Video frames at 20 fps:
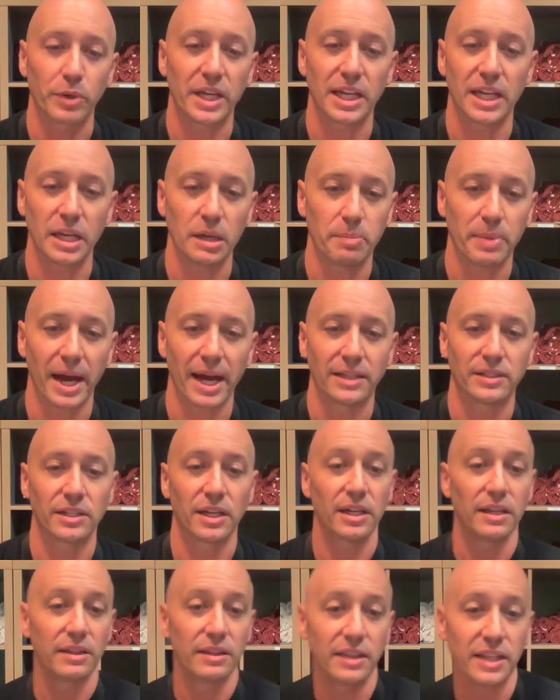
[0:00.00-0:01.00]
keypads.
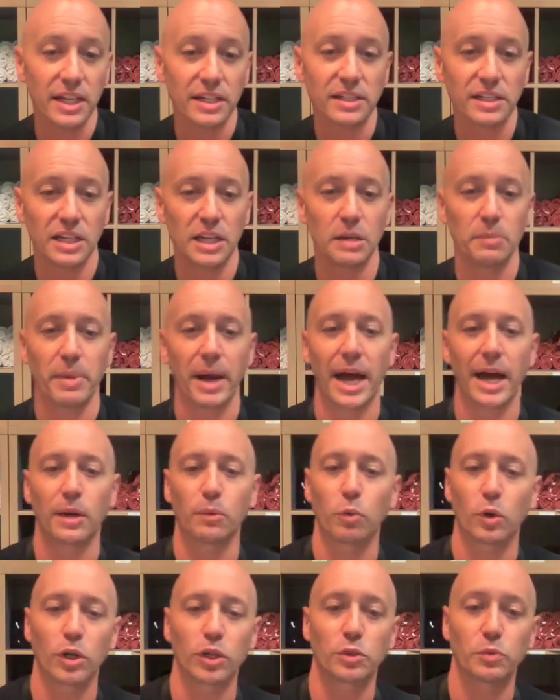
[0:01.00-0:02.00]
This keypad
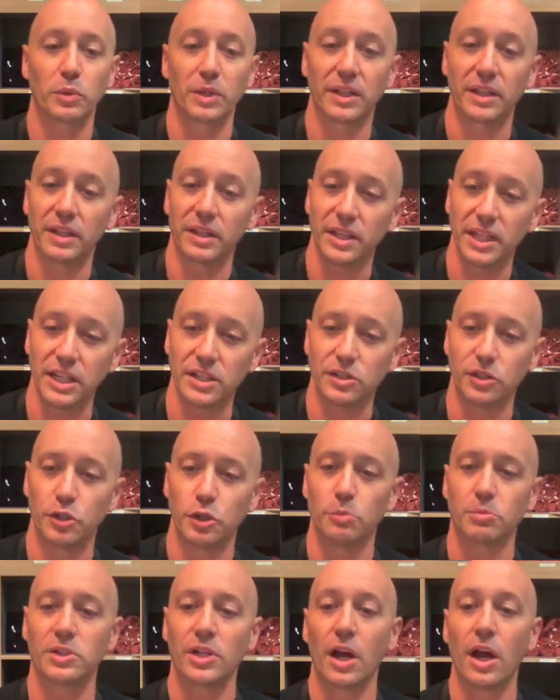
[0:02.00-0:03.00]
works with these
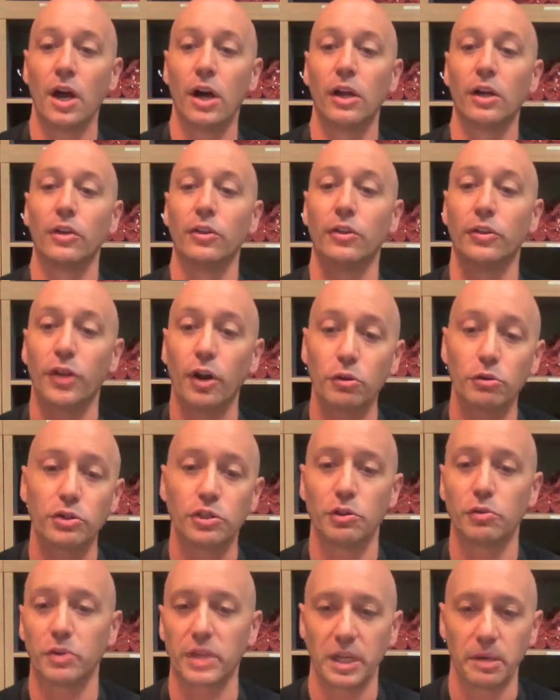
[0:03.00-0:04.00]
tubes, those
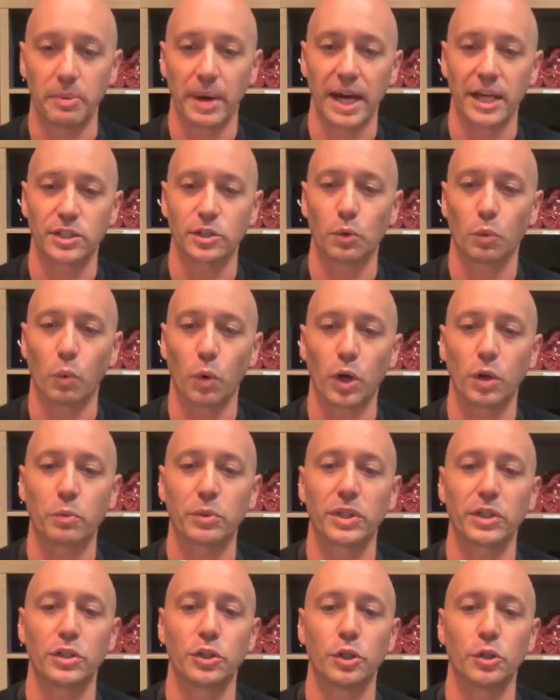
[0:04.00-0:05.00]
2 keypads work
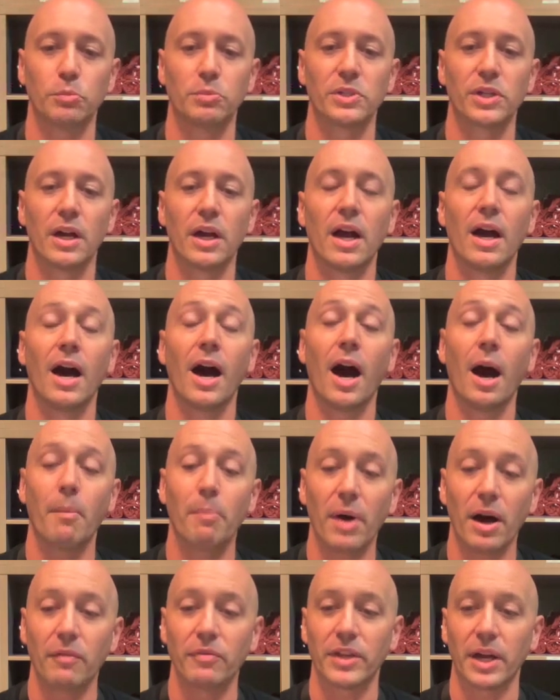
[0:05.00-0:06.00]
with the tubes
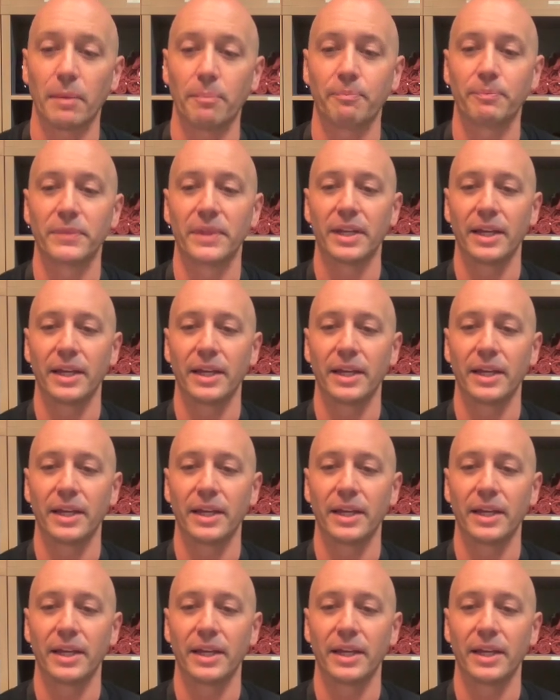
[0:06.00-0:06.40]
above them.